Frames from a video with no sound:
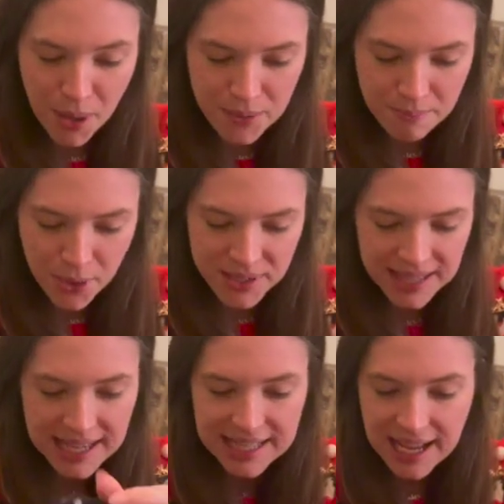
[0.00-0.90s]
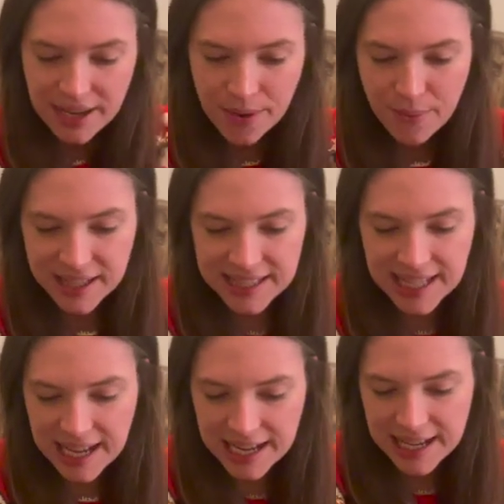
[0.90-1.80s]
mostly done on one
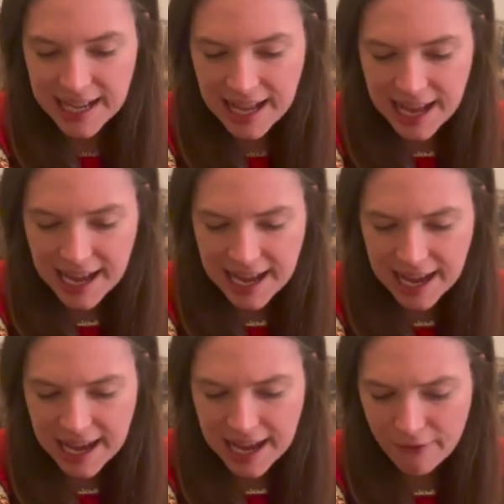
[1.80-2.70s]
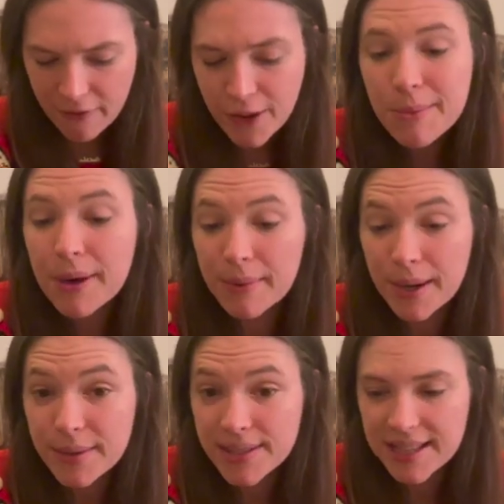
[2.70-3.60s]
side. I have a few more
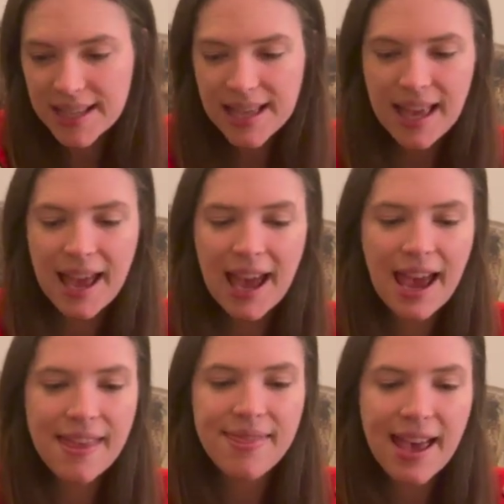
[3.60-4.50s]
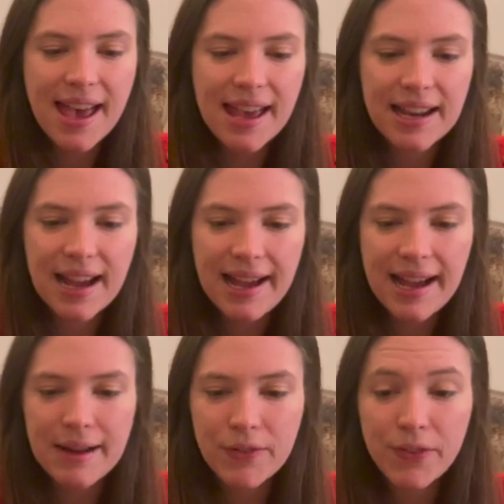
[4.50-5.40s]
rows, and then I
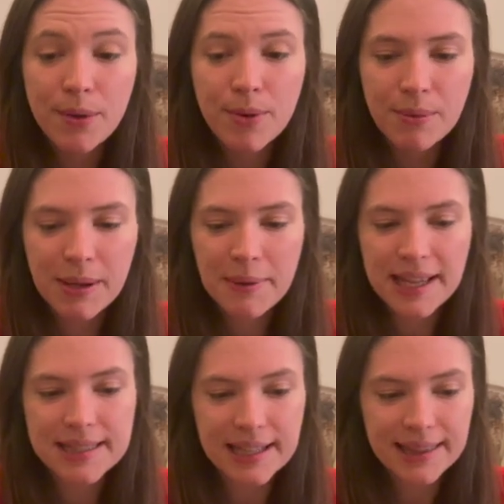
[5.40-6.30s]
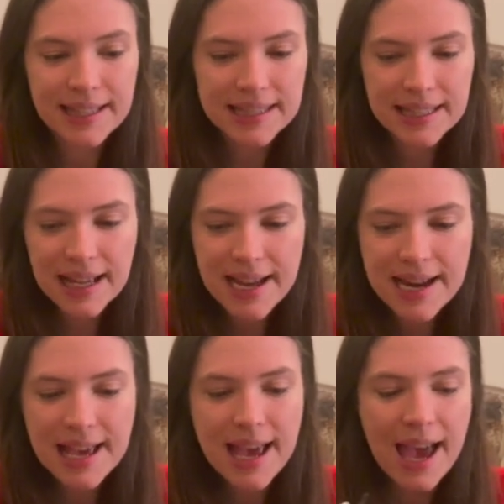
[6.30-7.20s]
have a few more repeats on this side,
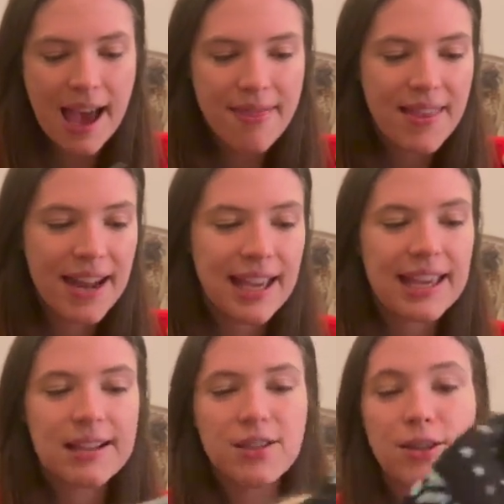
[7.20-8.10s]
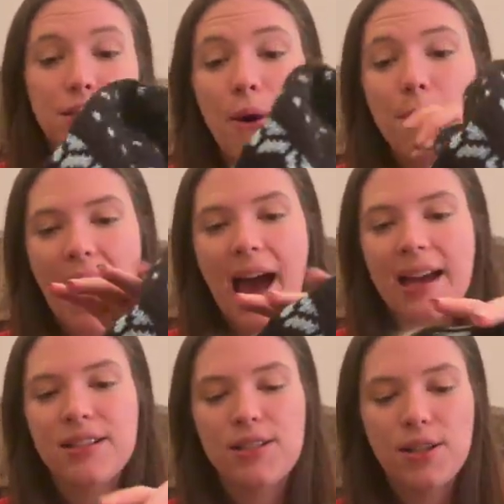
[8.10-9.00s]
and then I get to go back
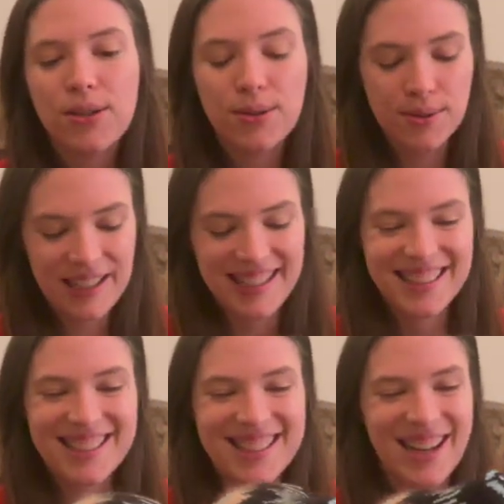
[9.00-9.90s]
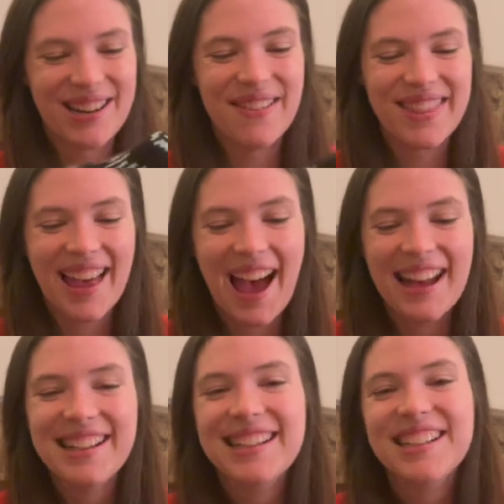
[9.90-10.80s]
to, sorry about that,
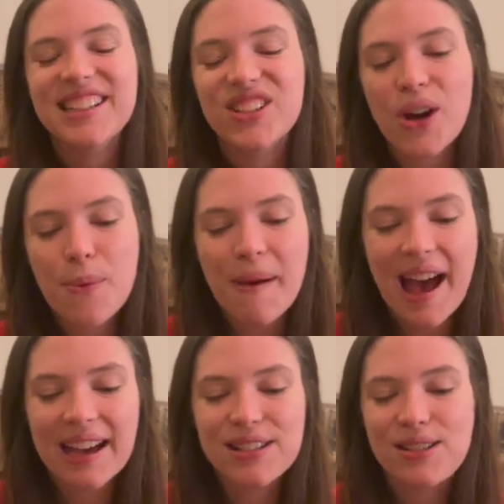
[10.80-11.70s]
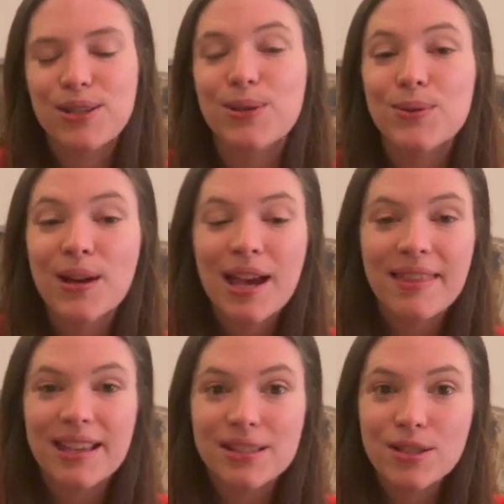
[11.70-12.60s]
go back to
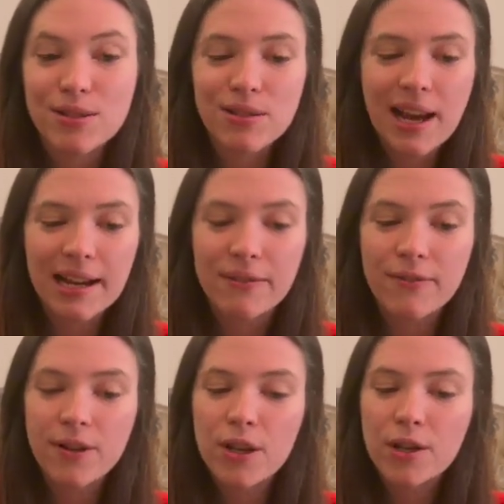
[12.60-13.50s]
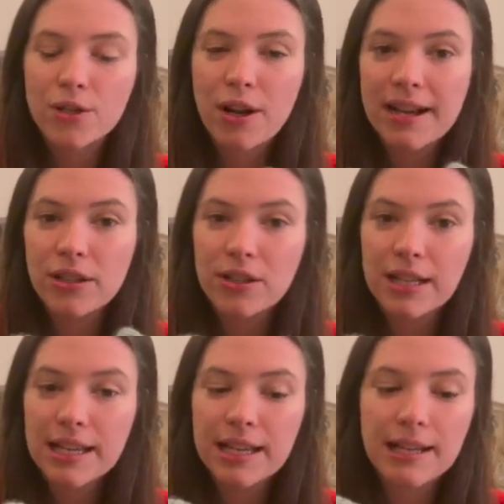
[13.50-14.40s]
these kind of triangle-y